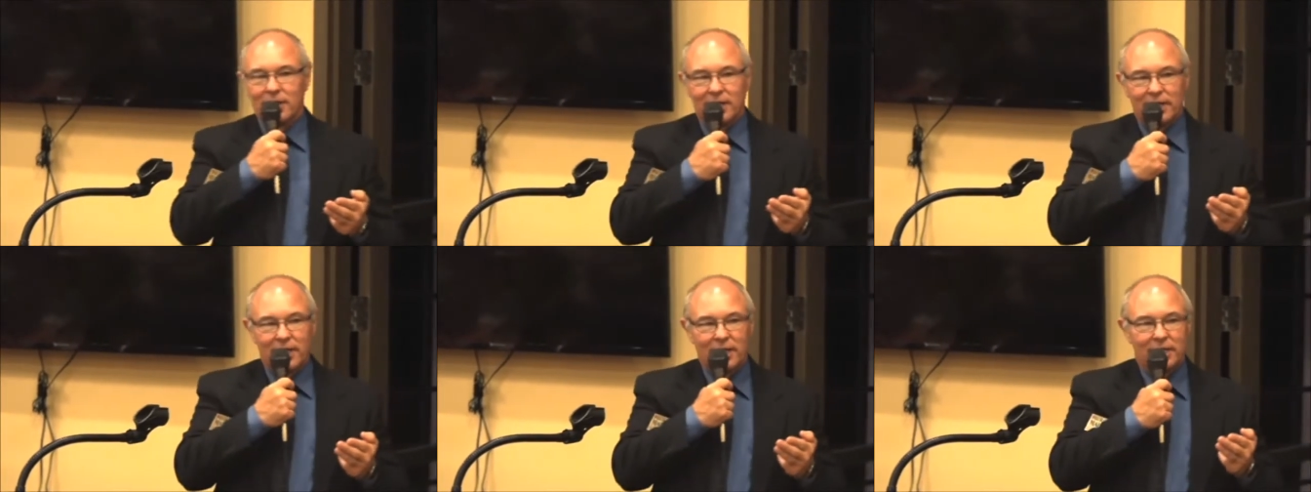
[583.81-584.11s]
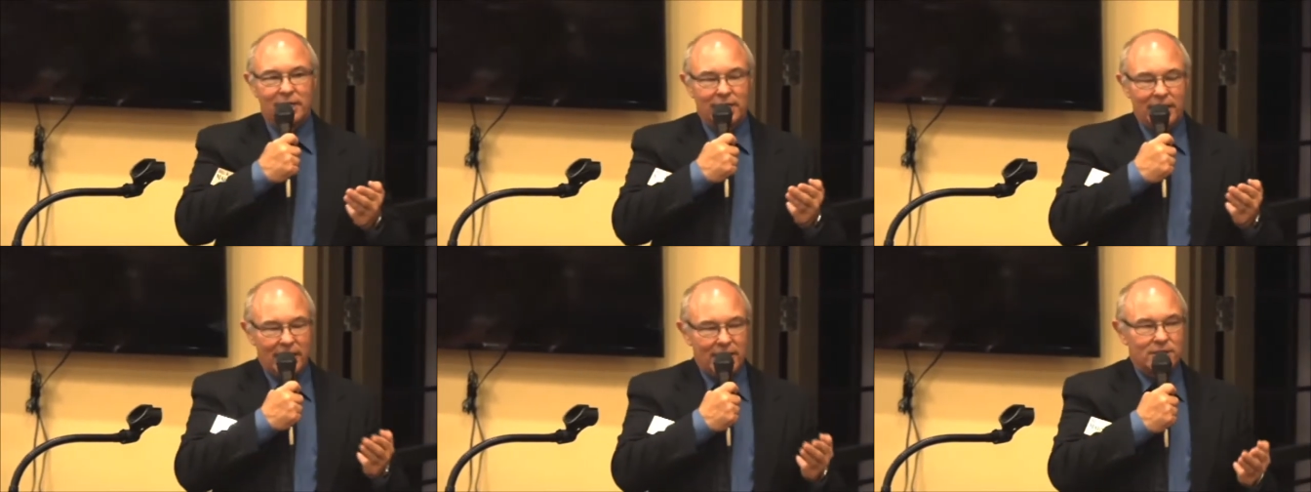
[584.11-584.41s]

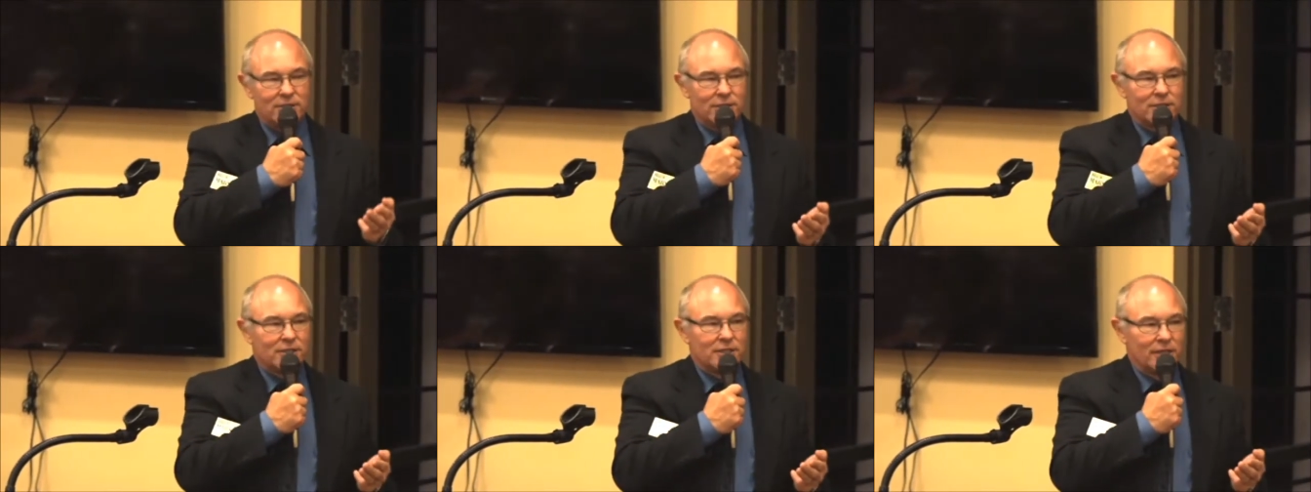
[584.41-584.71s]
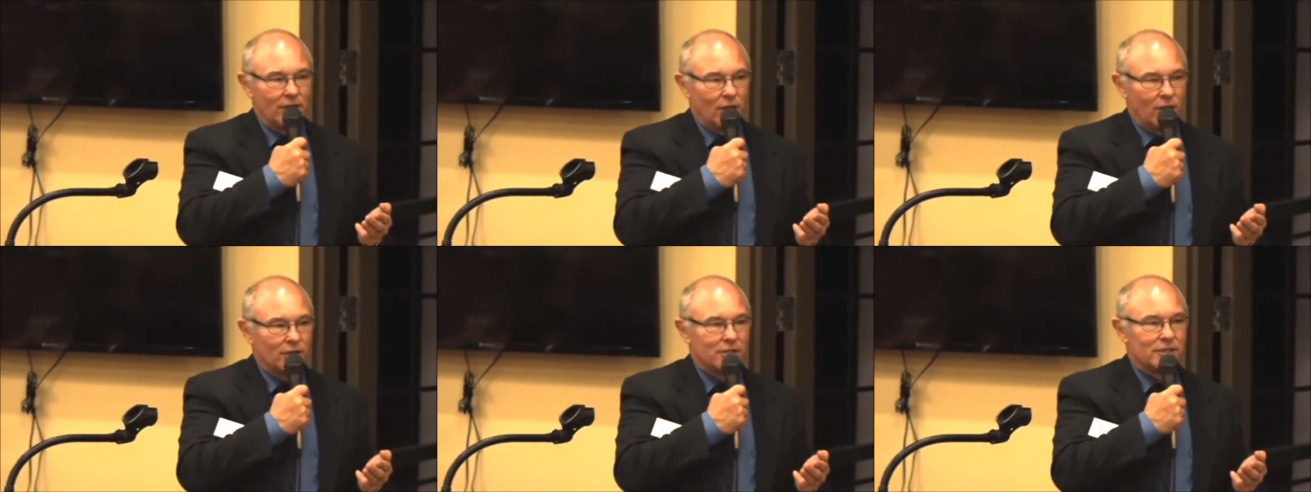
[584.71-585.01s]
that an
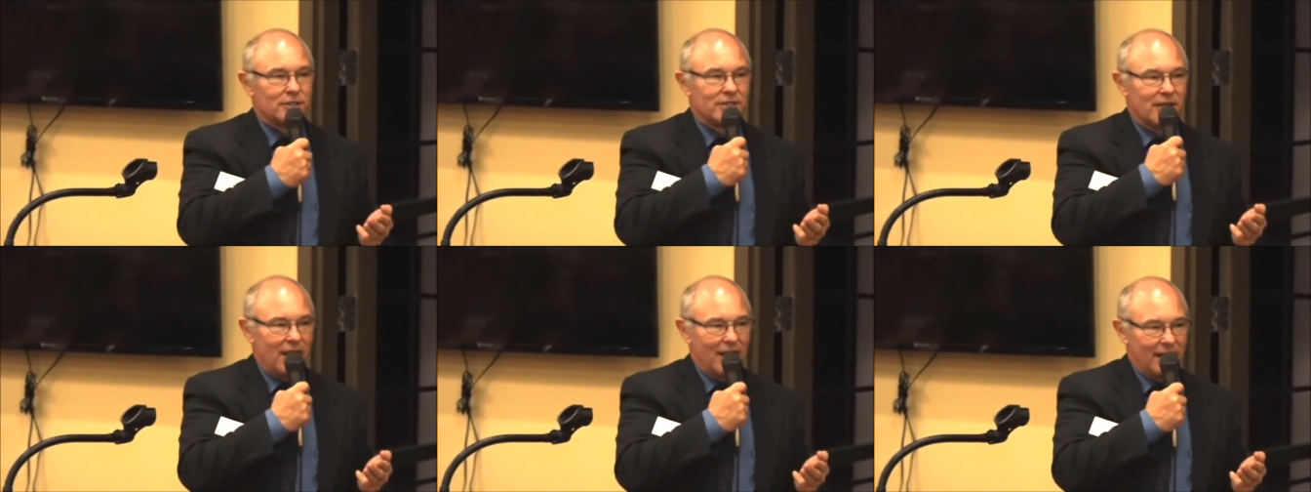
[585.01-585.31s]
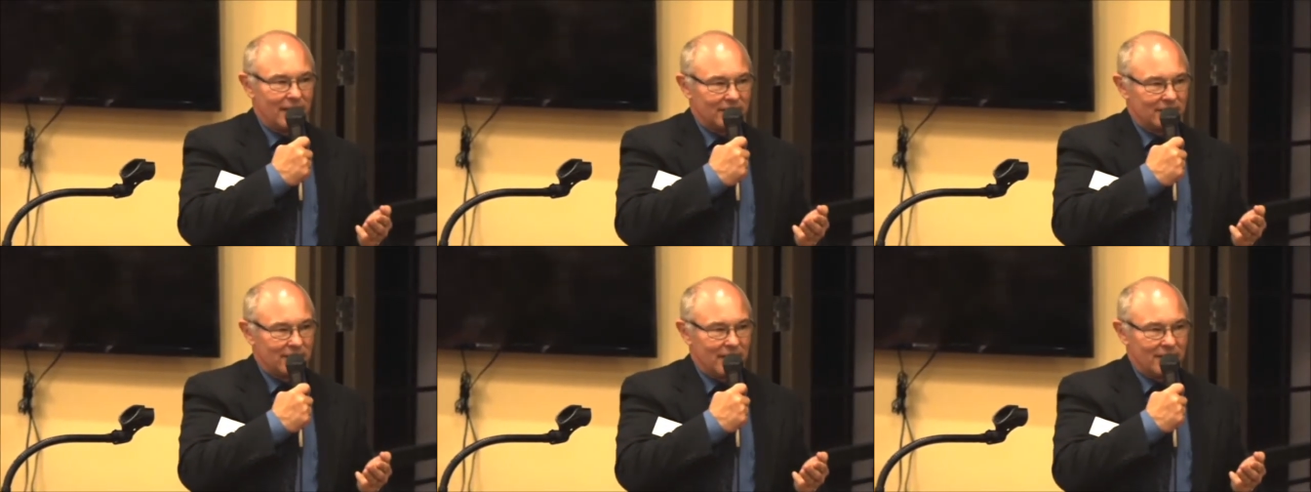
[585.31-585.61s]
agency our
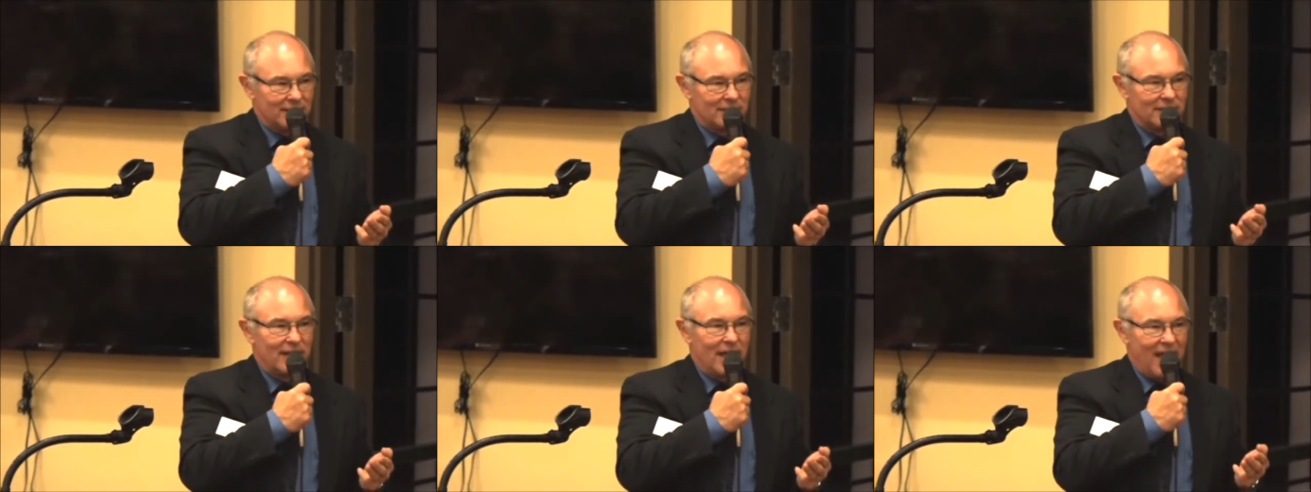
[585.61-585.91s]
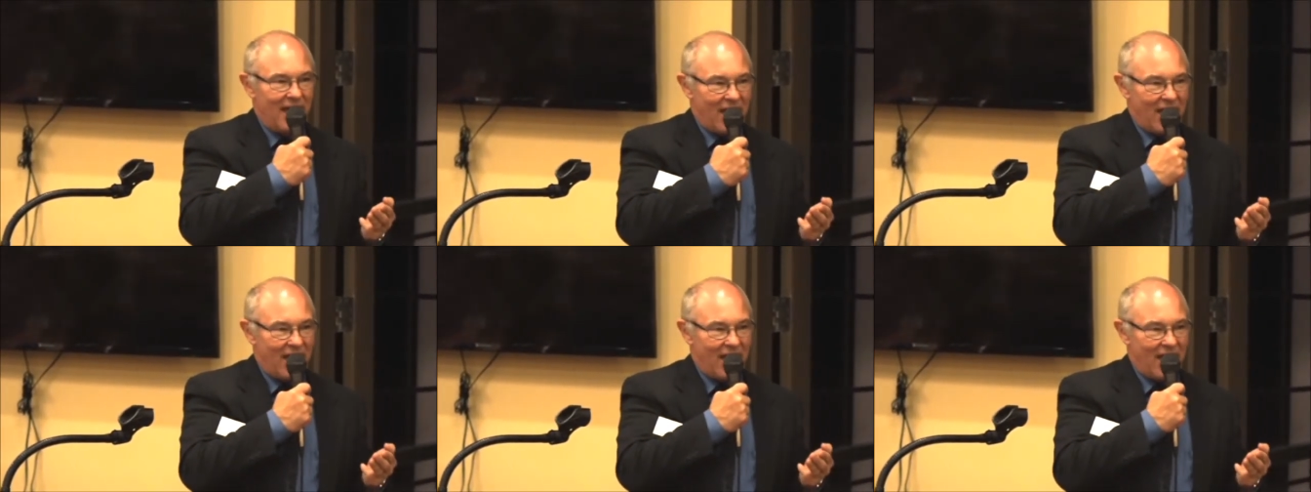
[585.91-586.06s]
size has an